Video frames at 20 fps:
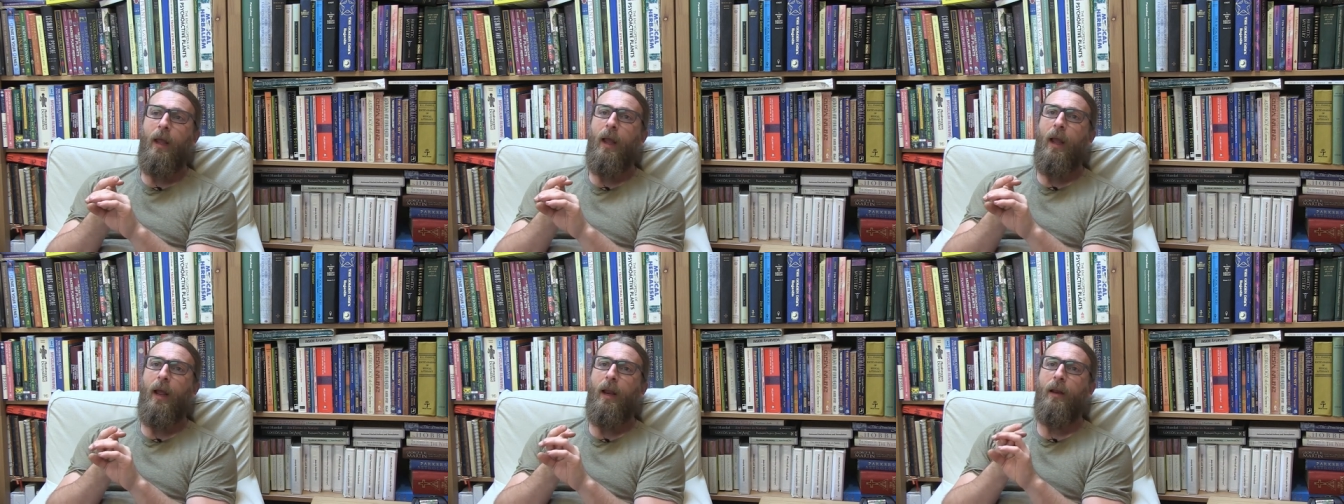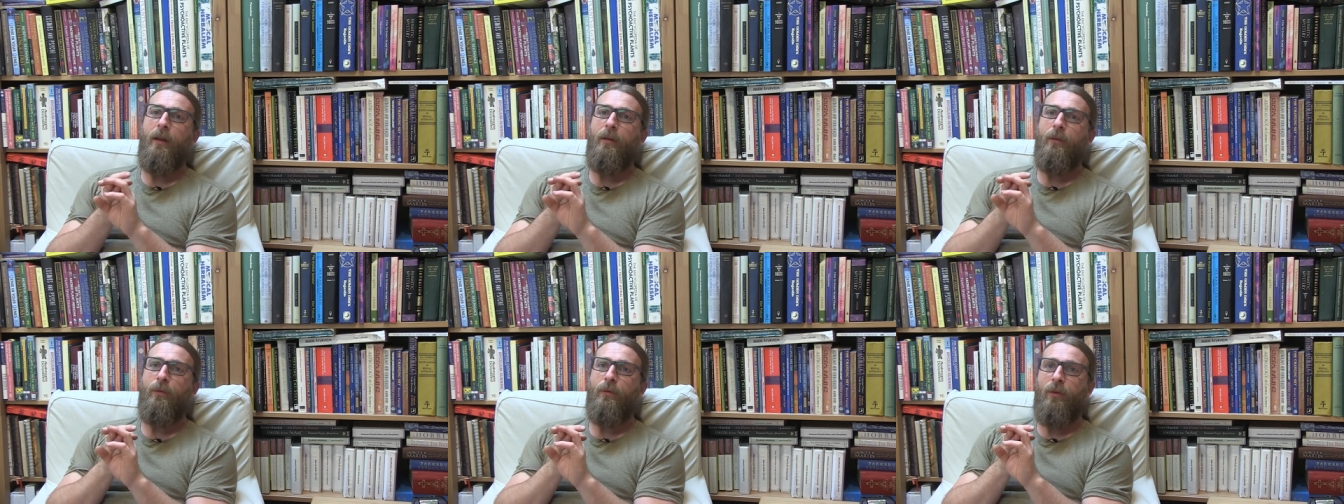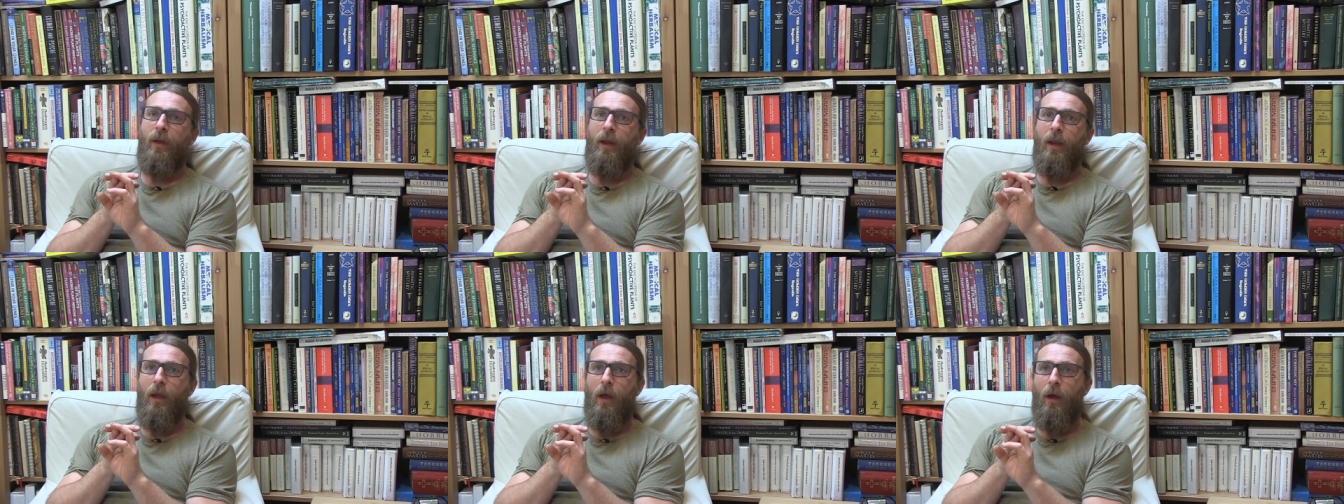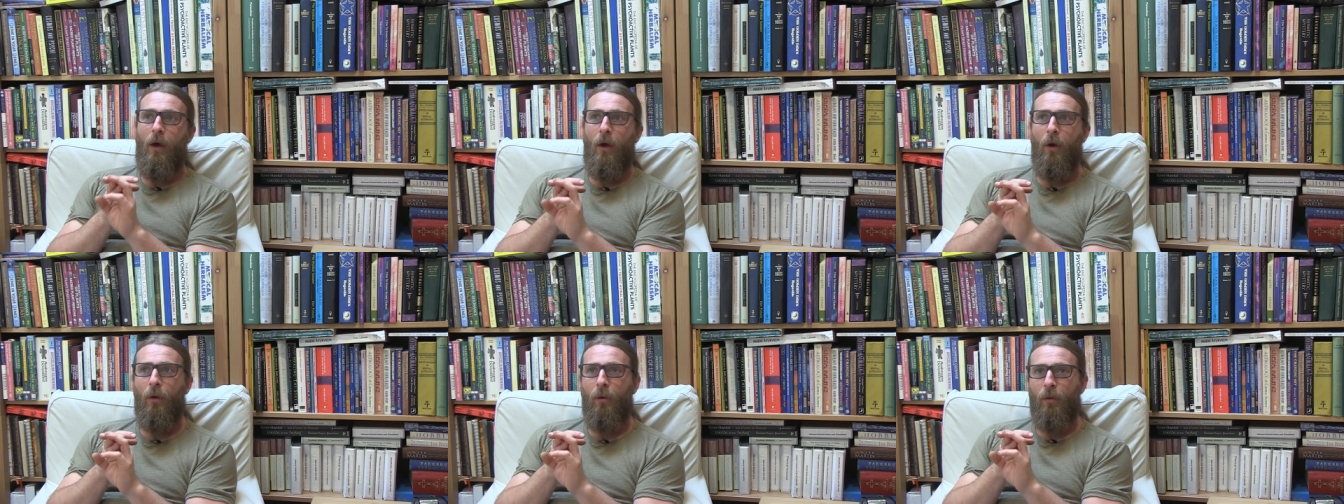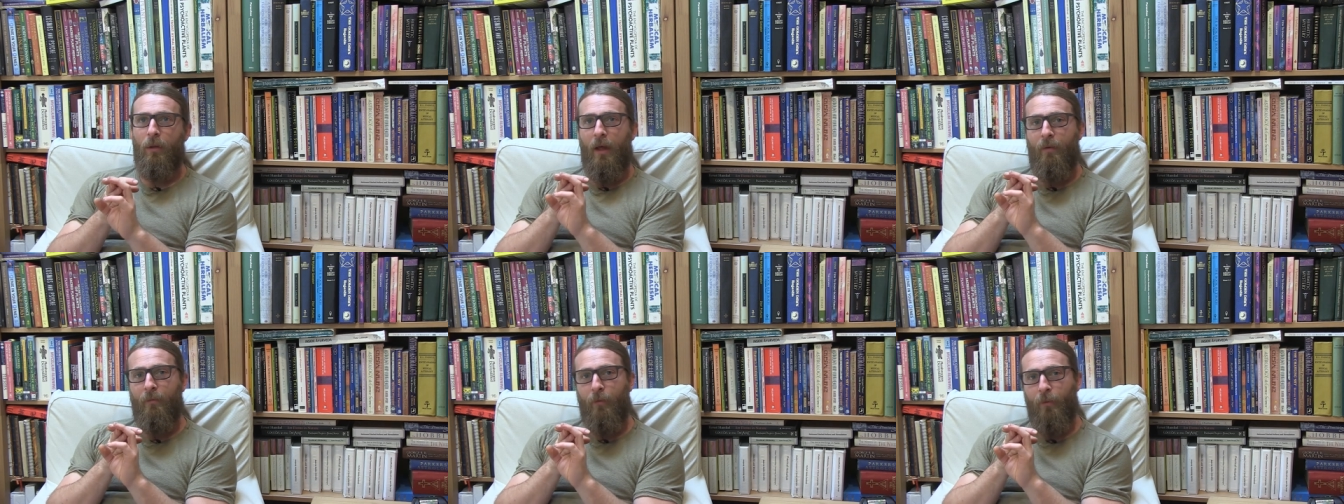And it was like, oh,
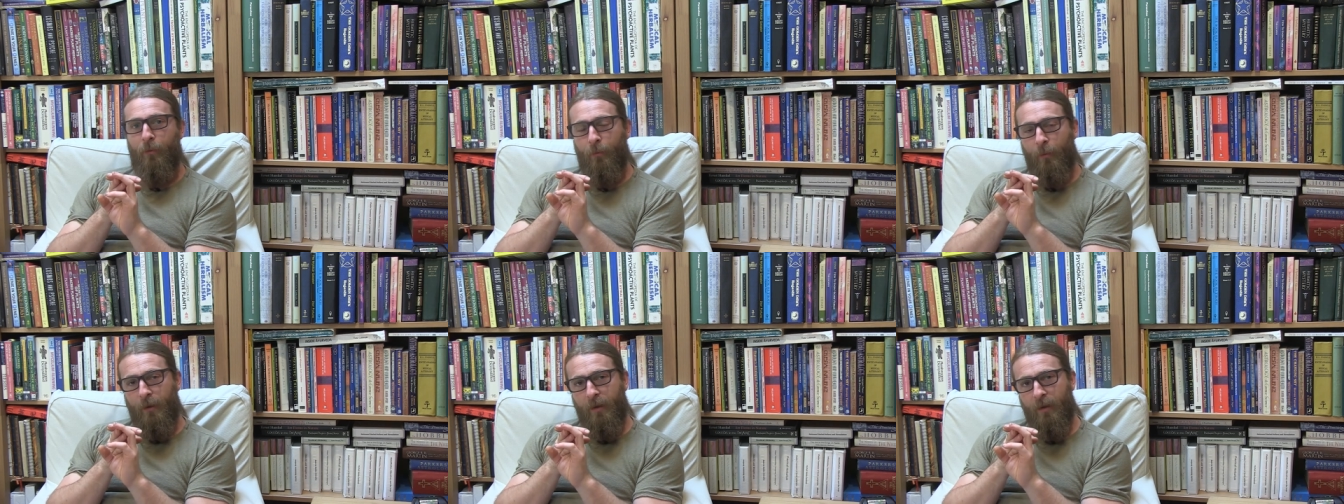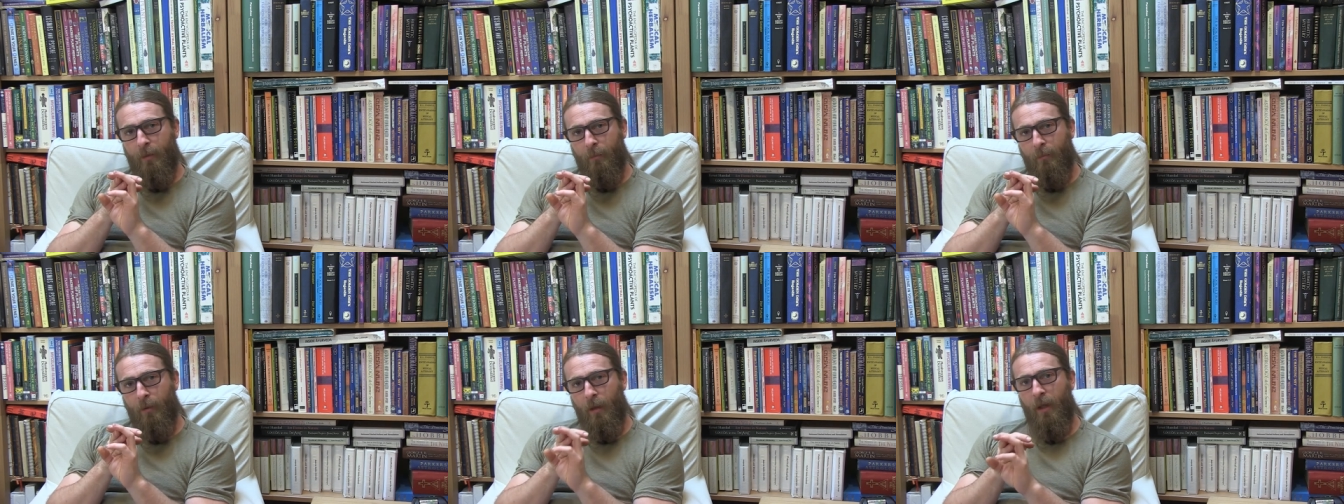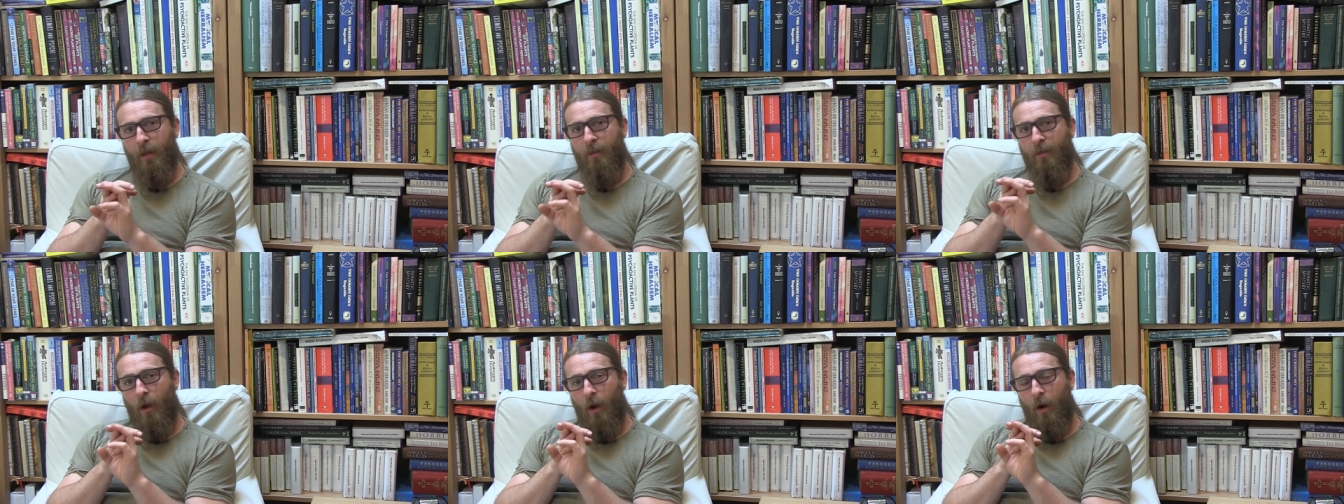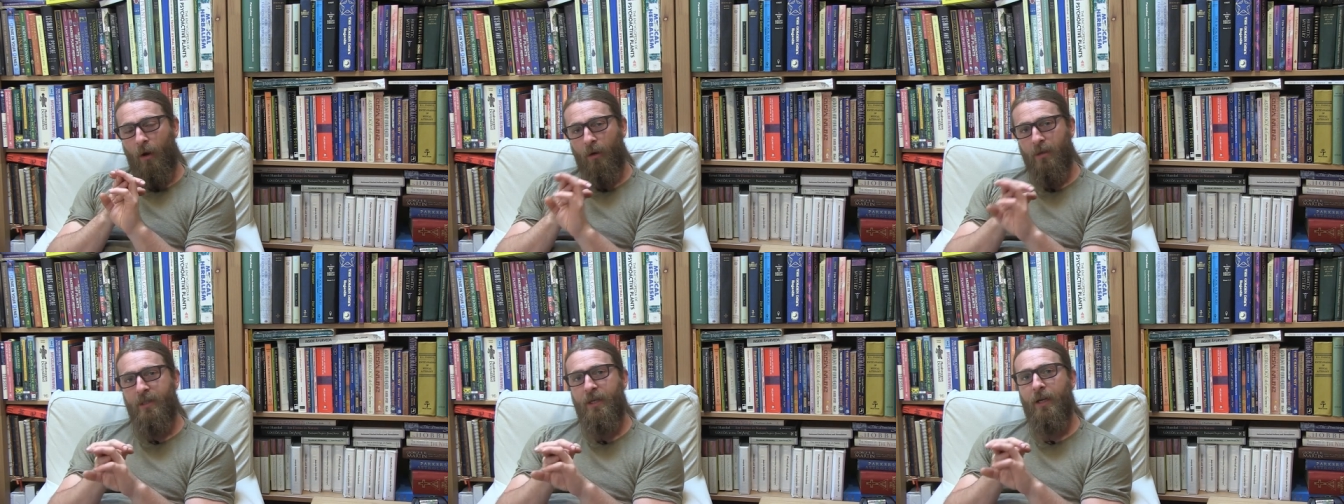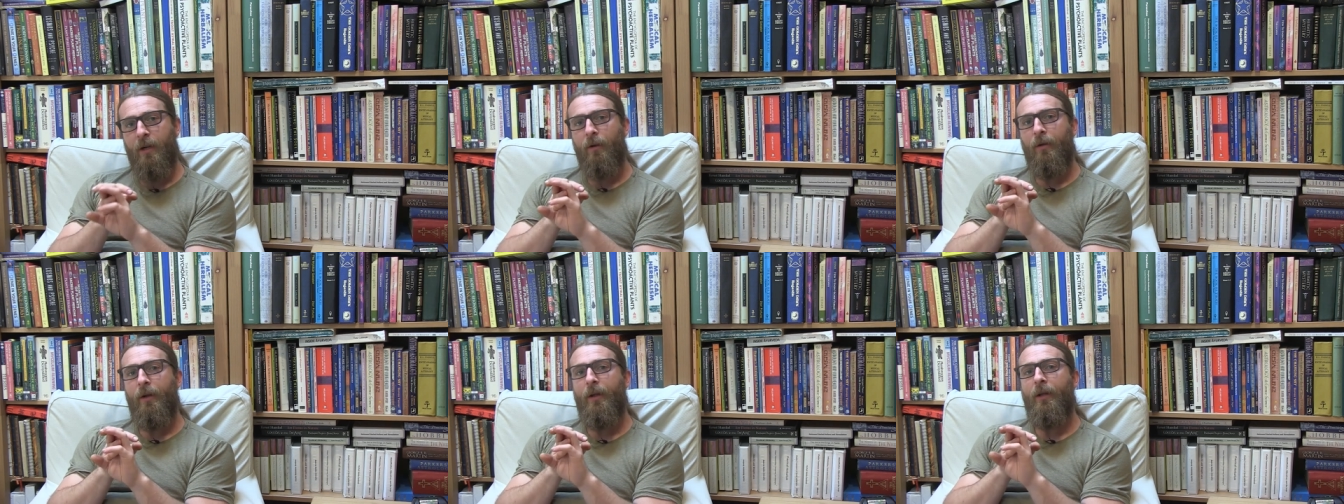level three of the blood, the
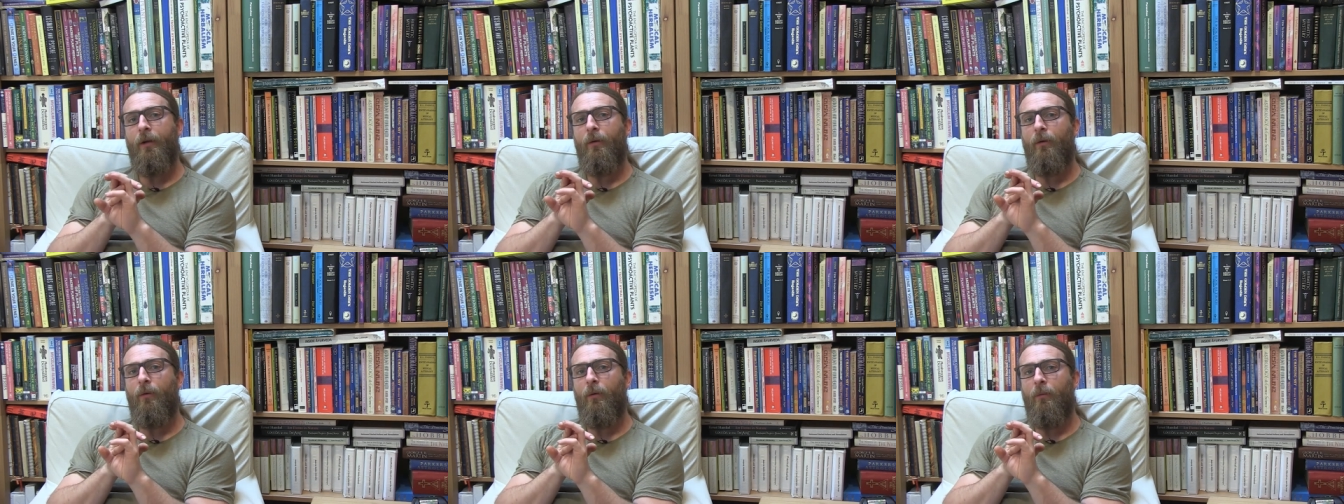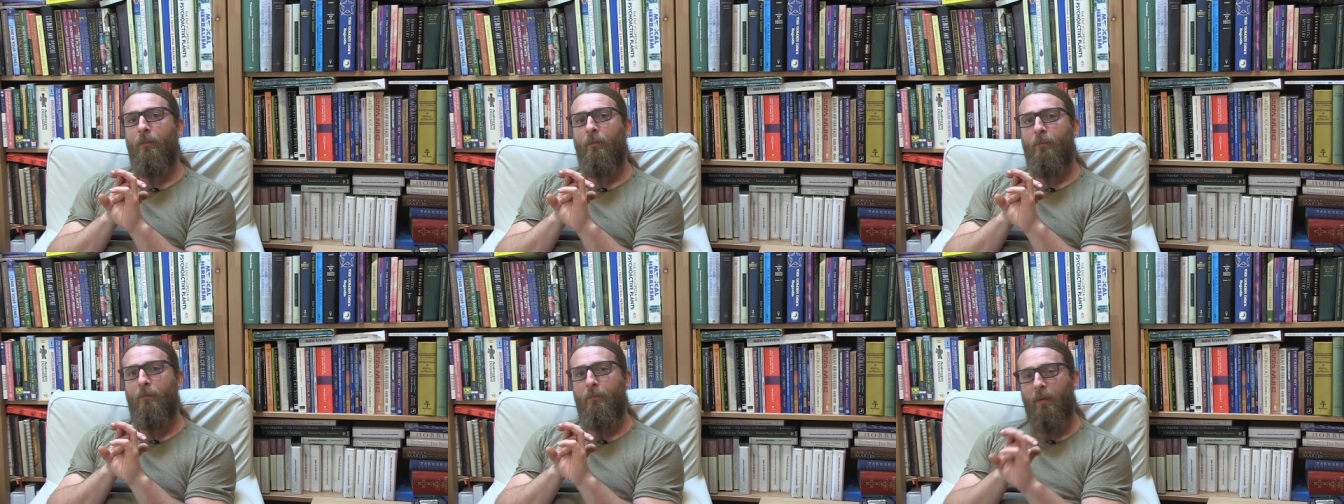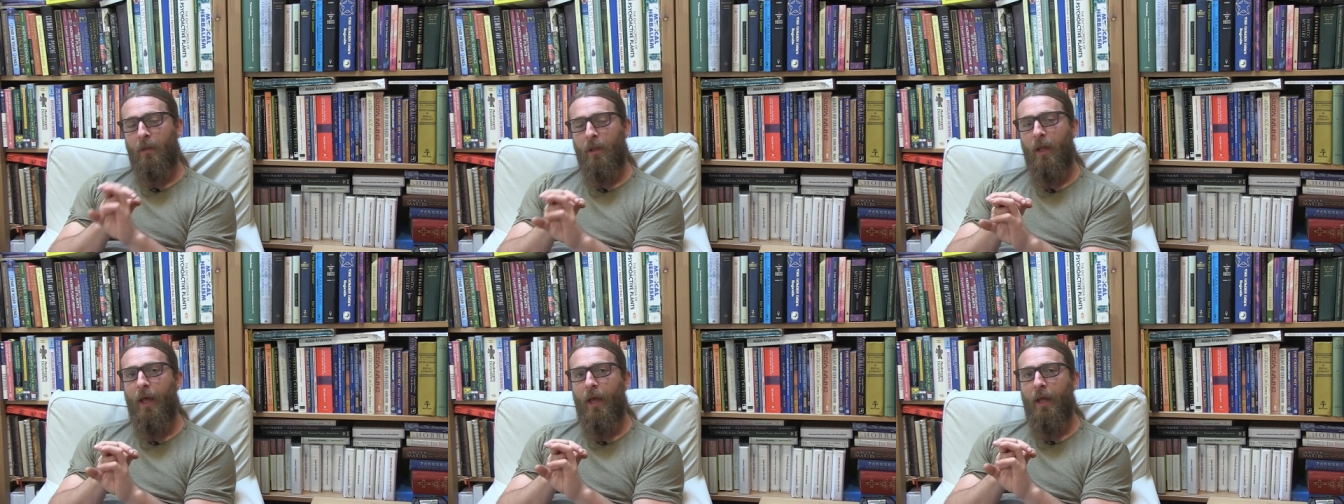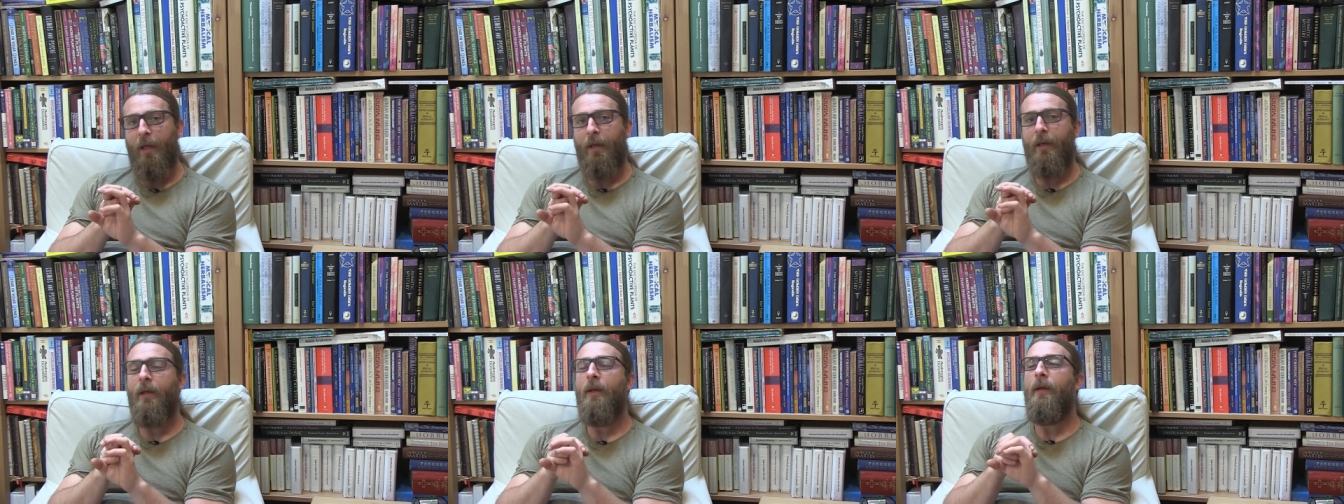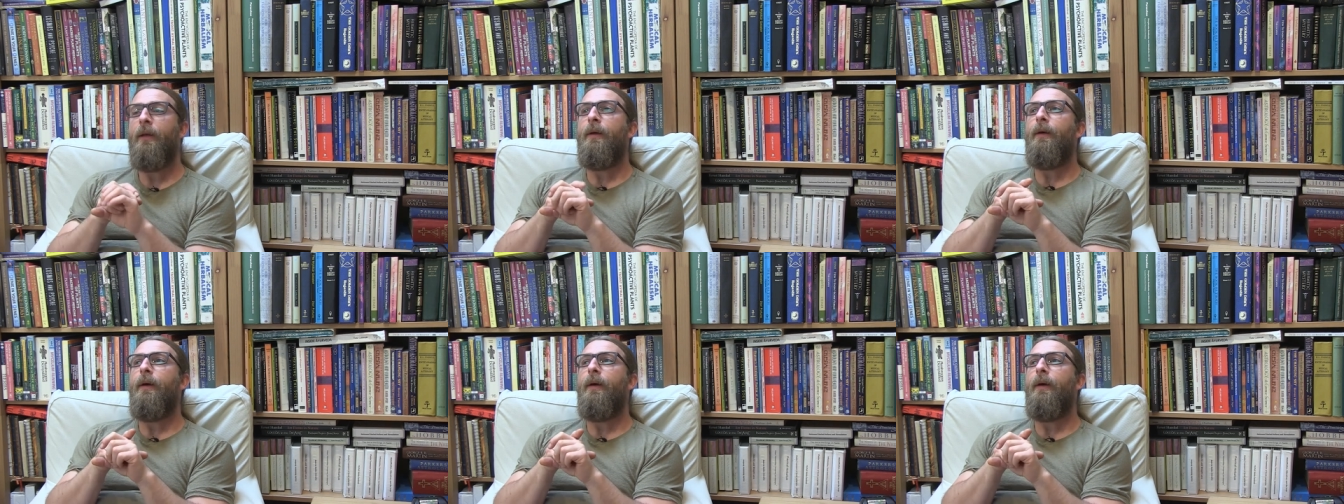arterial blood